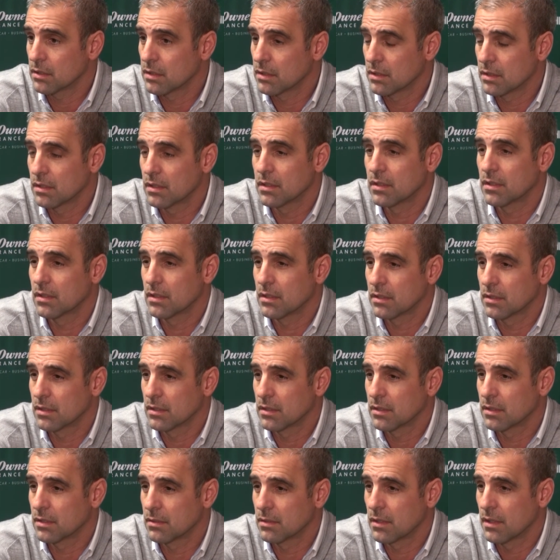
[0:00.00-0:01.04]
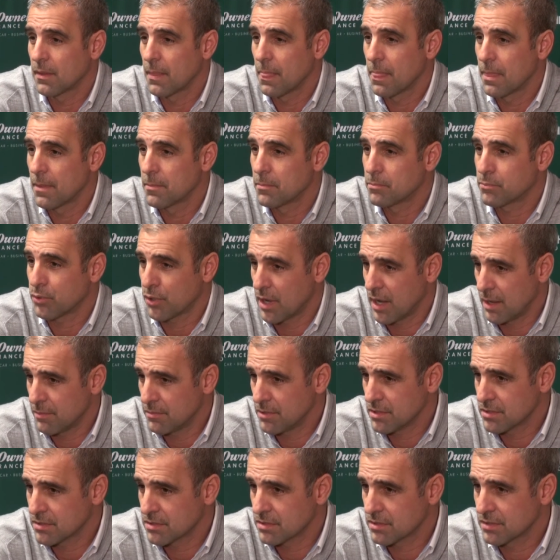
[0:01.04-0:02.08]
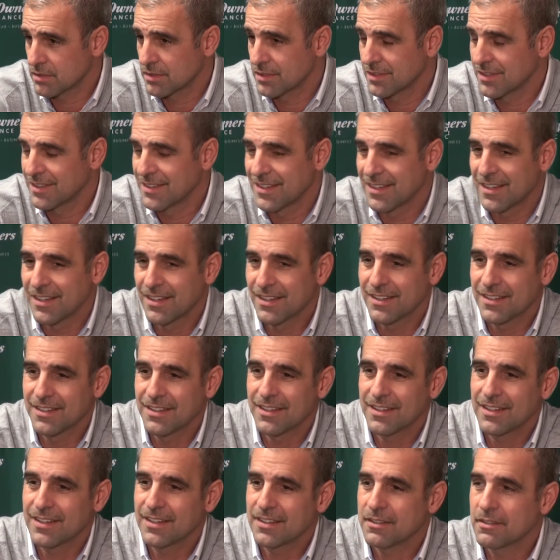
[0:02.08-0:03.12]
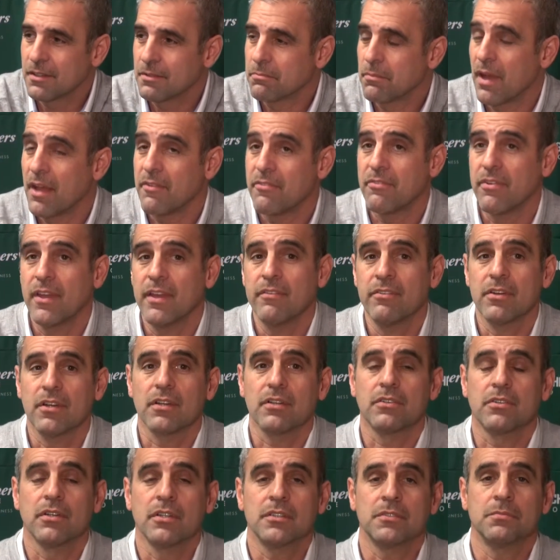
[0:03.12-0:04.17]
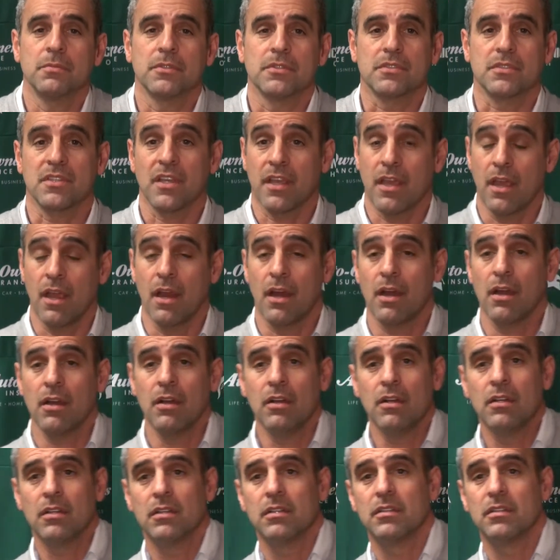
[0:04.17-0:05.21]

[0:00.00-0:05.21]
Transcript: What's your favorite Christmas carol? Promise. Uh, my favorite Christmas carol?